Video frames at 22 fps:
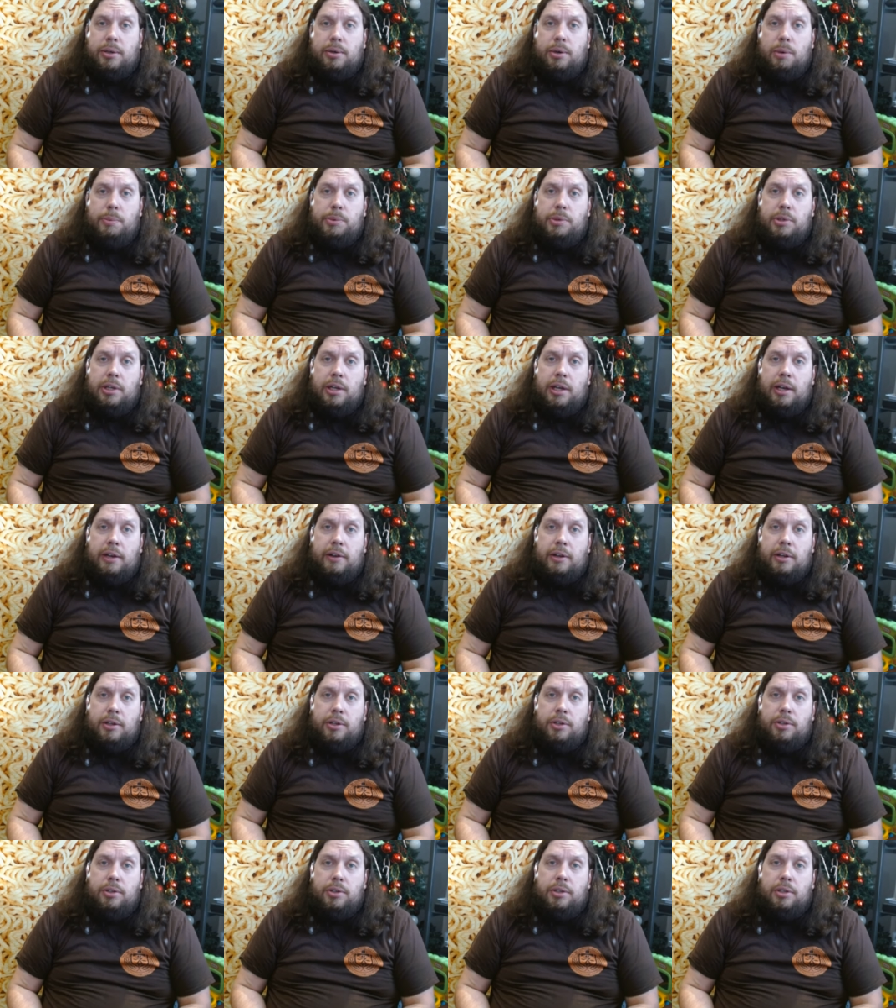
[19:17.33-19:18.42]
Hope you had a
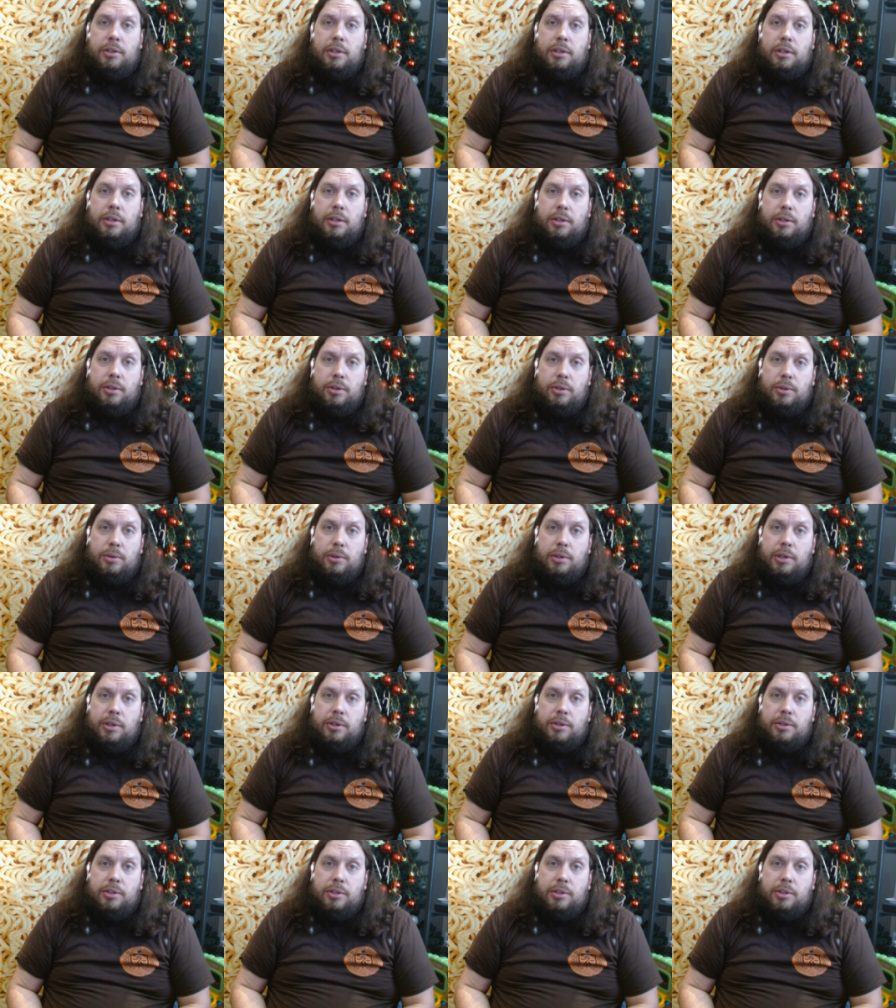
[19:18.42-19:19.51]
good New
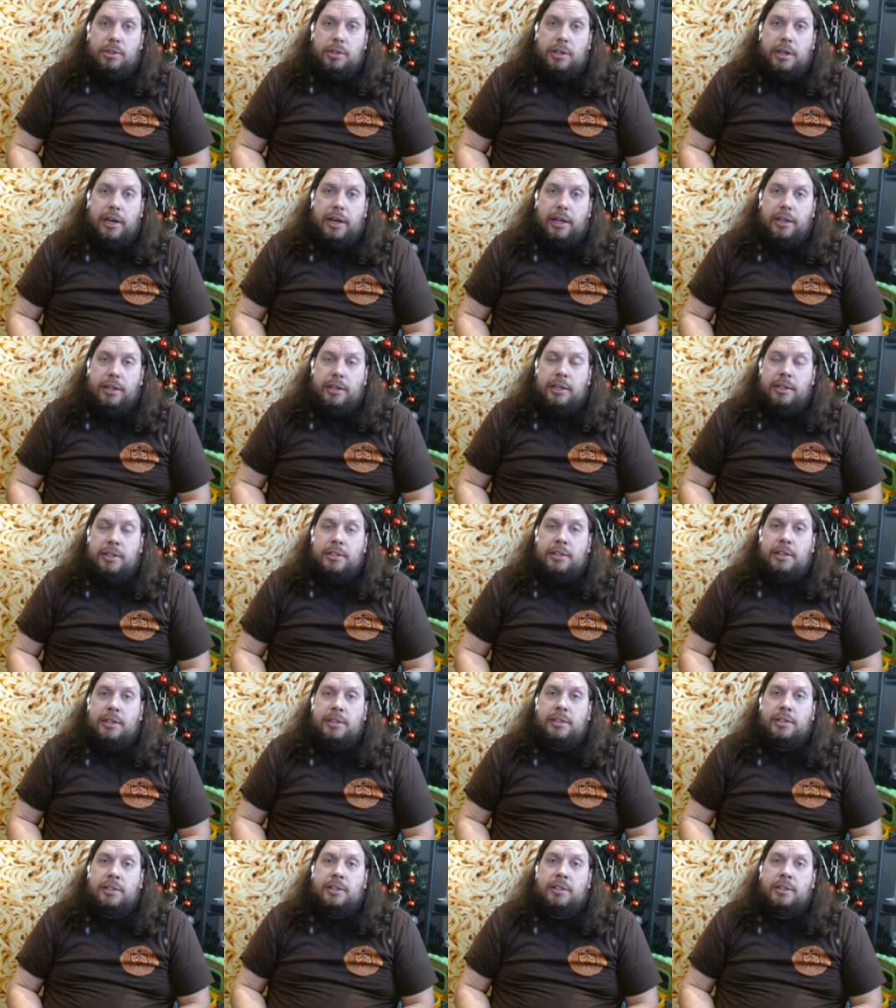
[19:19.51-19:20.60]
Year's, a good holiday
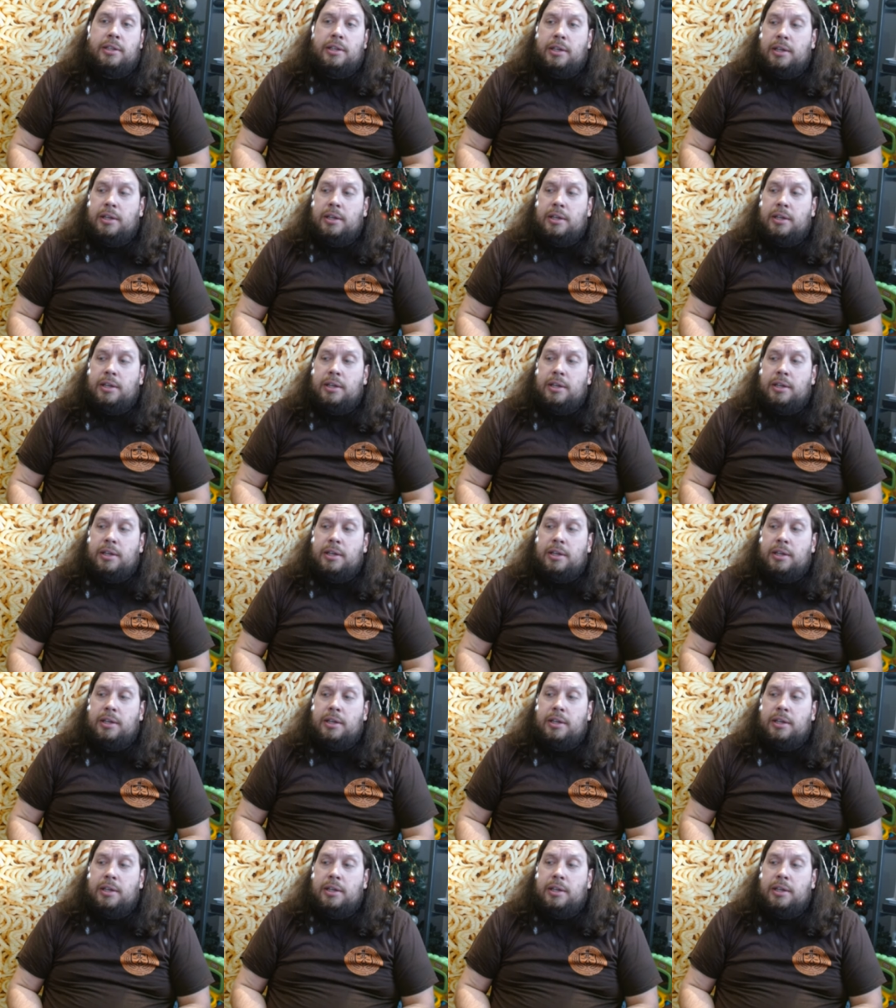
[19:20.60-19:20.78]
season,